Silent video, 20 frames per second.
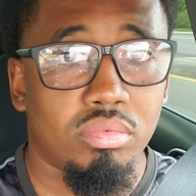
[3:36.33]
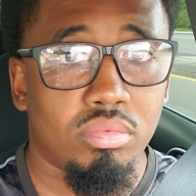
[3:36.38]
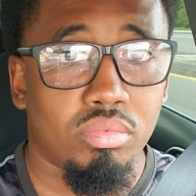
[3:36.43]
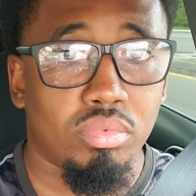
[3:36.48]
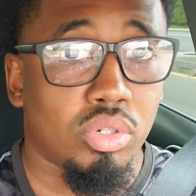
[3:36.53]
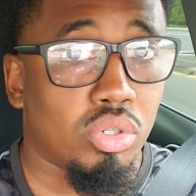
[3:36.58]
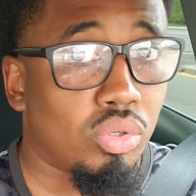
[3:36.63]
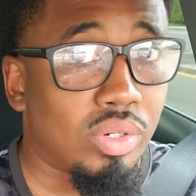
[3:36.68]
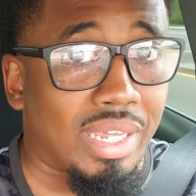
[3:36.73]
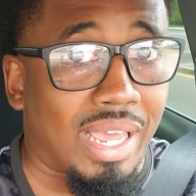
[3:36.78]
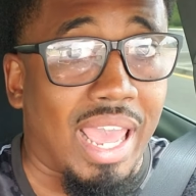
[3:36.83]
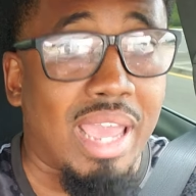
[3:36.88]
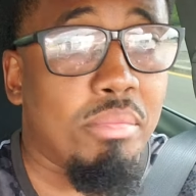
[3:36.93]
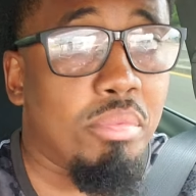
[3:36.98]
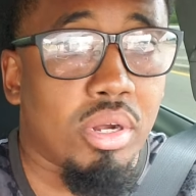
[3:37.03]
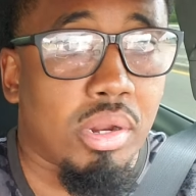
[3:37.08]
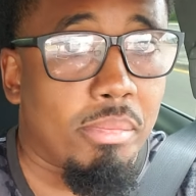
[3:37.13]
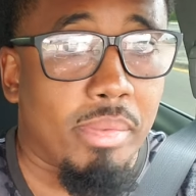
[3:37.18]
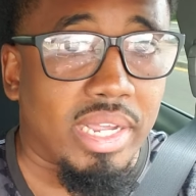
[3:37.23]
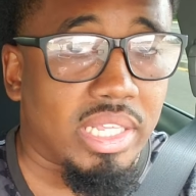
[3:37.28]
We're only
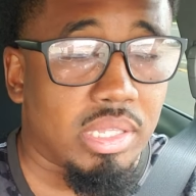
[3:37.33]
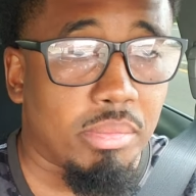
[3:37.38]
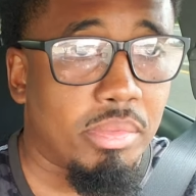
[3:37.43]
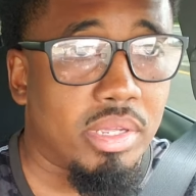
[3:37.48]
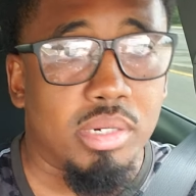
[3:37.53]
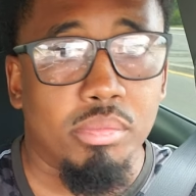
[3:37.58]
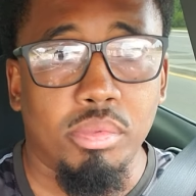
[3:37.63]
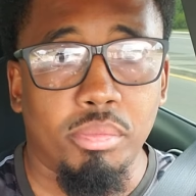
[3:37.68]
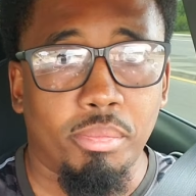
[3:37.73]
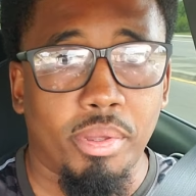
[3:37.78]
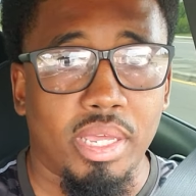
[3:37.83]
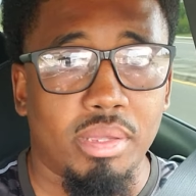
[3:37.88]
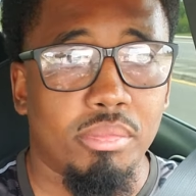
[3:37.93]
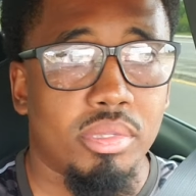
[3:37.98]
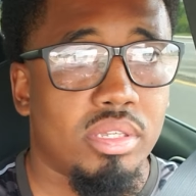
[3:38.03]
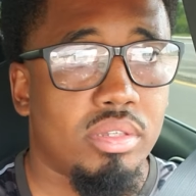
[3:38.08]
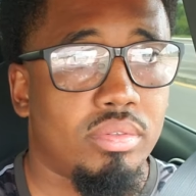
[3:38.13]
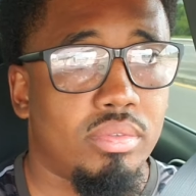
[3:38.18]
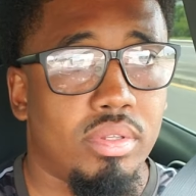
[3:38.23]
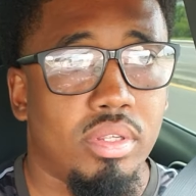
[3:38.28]
able to make the minimum
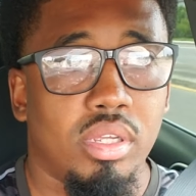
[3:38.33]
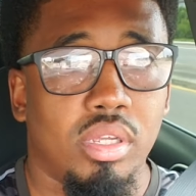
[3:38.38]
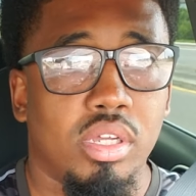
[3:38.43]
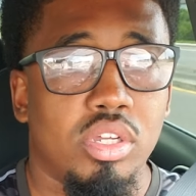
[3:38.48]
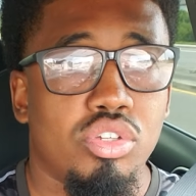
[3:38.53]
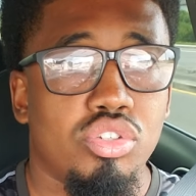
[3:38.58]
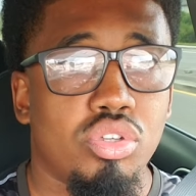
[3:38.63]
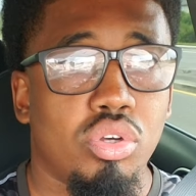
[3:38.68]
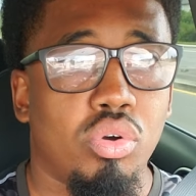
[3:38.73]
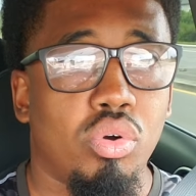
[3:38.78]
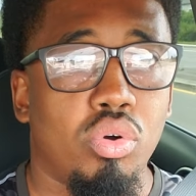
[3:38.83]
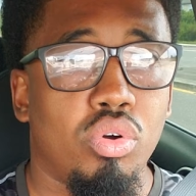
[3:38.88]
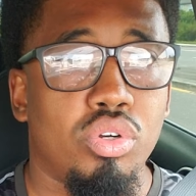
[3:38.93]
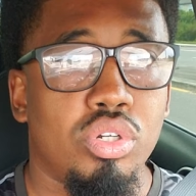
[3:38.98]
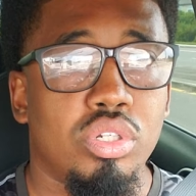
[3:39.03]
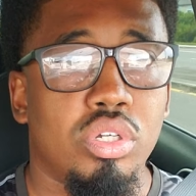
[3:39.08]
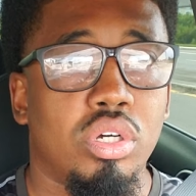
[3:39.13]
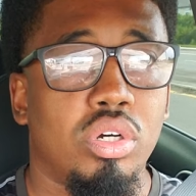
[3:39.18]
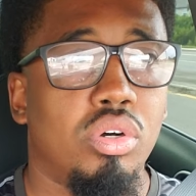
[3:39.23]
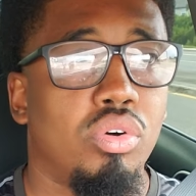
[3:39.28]
payment. So
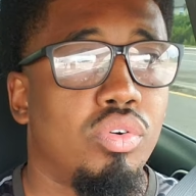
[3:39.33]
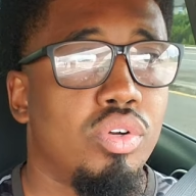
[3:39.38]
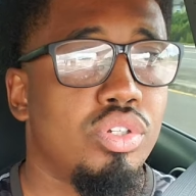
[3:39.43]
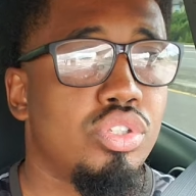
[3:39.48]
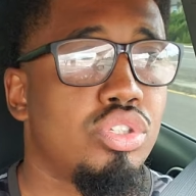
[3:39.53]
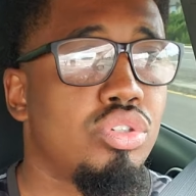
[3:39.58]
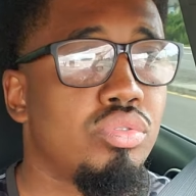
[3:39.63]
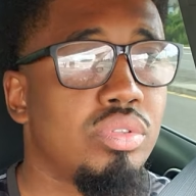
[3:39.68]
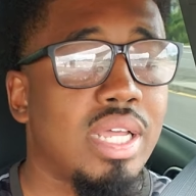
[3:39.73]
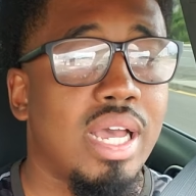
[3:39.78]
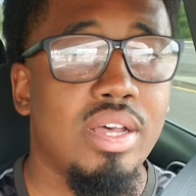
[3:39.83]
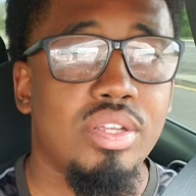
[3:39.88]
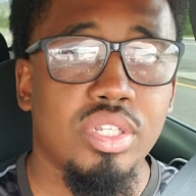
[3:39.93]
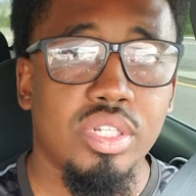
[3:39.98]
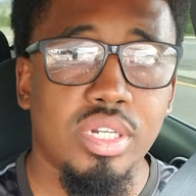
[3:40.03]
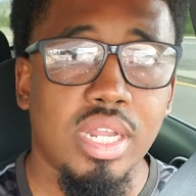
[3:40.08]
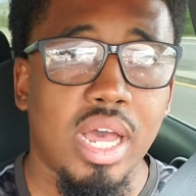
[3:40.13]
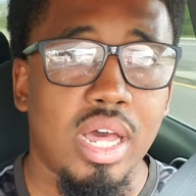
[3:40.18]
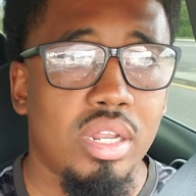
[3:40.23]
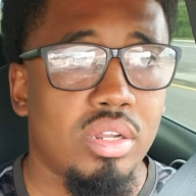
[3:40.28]
on on
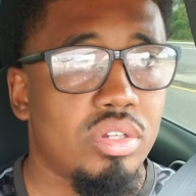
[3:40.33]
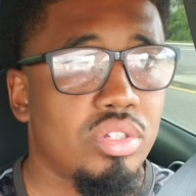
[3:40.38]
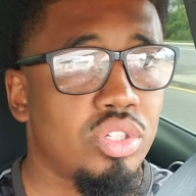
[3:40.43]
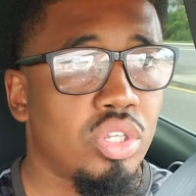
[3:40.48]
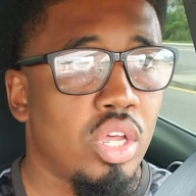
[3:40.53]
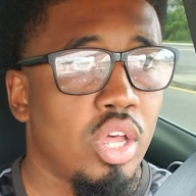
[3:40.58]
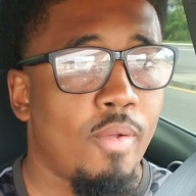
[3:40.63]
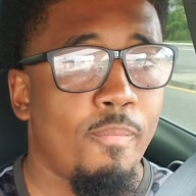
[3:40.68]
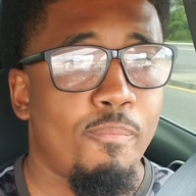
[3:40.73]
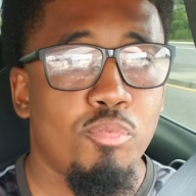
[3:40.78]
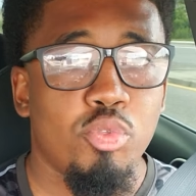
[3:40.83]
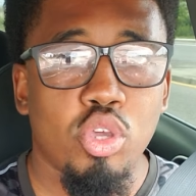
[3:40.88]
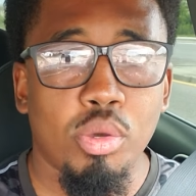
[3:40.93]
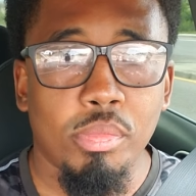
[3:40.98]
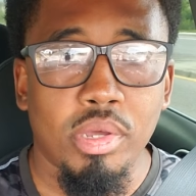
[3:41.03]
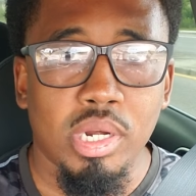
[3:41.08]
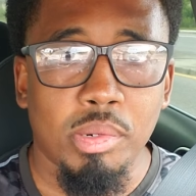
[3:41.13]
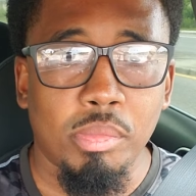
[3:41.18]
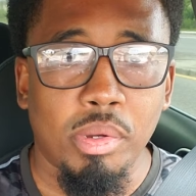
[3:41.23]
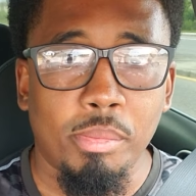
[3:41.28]
$2,000,
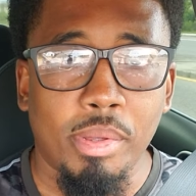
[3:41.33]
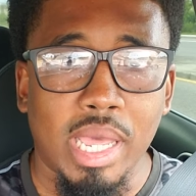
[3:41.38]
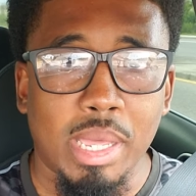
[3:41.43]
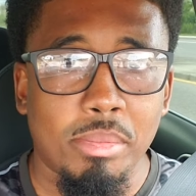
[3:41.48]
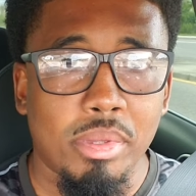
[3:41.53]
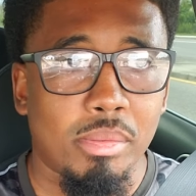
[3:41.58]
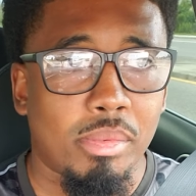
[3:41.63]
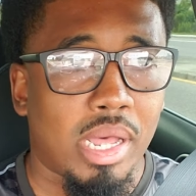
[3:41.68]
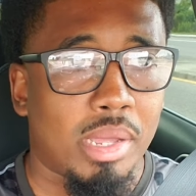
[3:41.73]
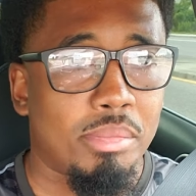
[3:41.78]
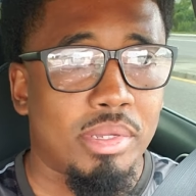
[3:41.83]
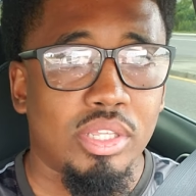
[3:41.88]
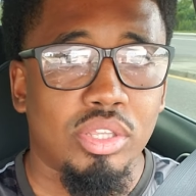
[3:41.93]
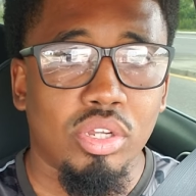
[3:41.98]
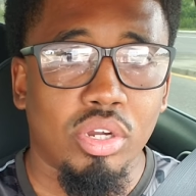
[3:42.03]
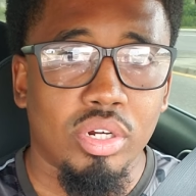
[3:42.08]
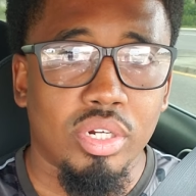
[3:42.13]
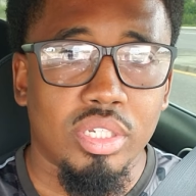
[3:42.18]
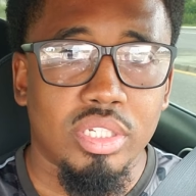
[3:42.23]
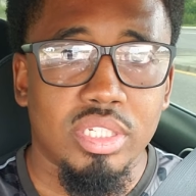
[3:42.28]
your minimum payment might be
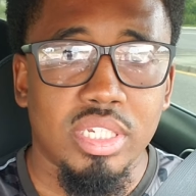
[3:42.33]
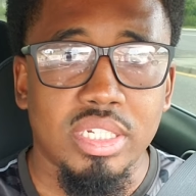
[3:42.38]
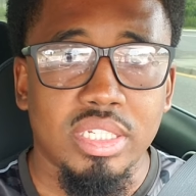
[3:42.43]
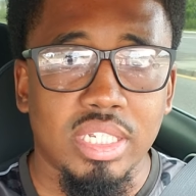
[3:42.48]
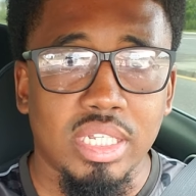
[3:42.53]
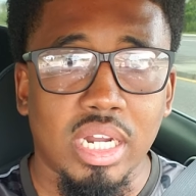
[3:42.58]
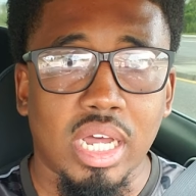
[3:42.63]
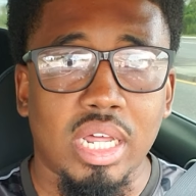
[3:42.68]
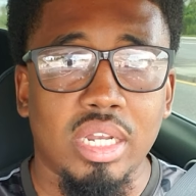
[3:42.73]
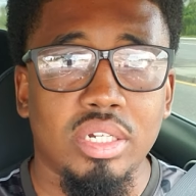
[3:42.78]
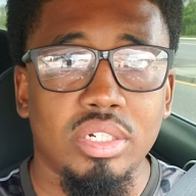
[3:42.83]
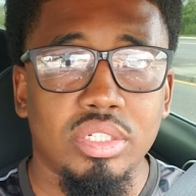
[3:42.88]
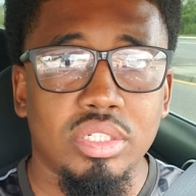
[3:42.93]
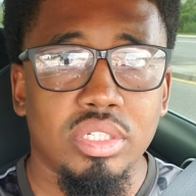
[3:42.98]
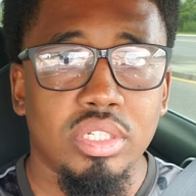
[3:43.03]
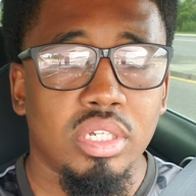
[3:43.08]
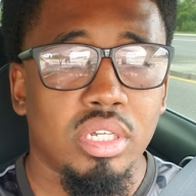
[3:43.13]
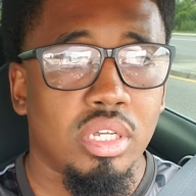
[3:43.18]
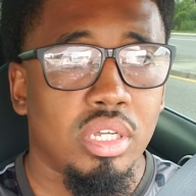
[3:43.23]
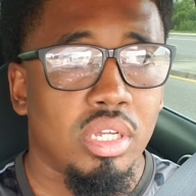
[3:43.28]
$30,
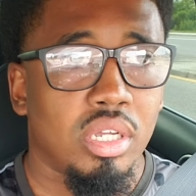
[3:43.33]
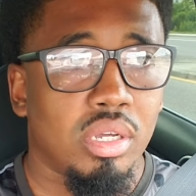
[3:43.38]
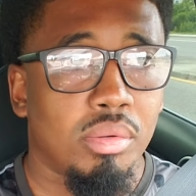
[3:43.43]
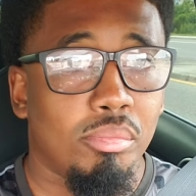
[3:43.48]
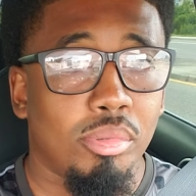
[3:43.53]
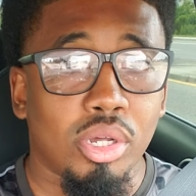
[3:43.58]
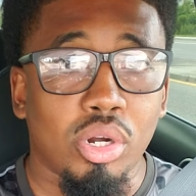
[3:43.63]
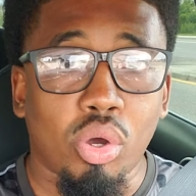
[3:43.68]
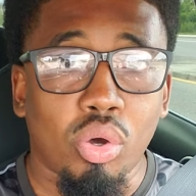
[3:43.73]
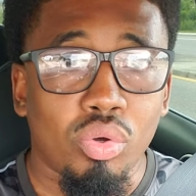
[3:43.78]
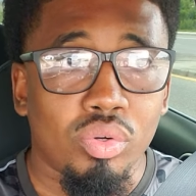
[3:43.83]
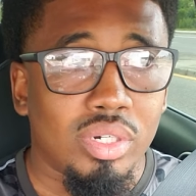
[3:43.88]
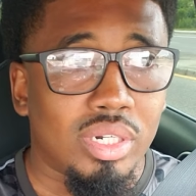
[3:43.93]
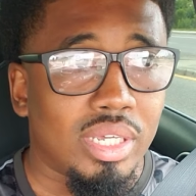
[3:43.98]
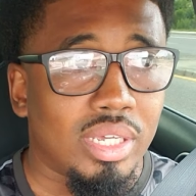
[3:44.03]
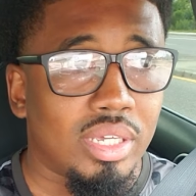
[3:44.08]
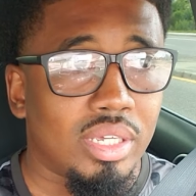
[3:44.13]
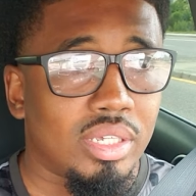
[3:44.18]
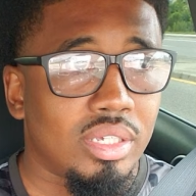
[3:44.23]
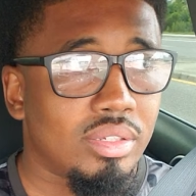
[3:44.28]
$60, but
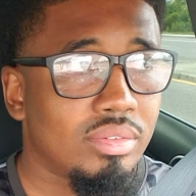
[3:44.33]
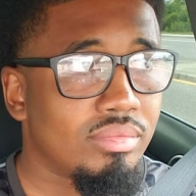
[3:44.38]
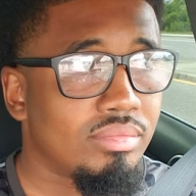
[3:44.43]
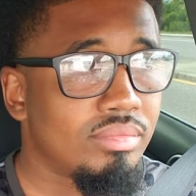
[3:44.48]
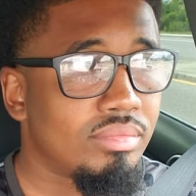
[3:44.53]
only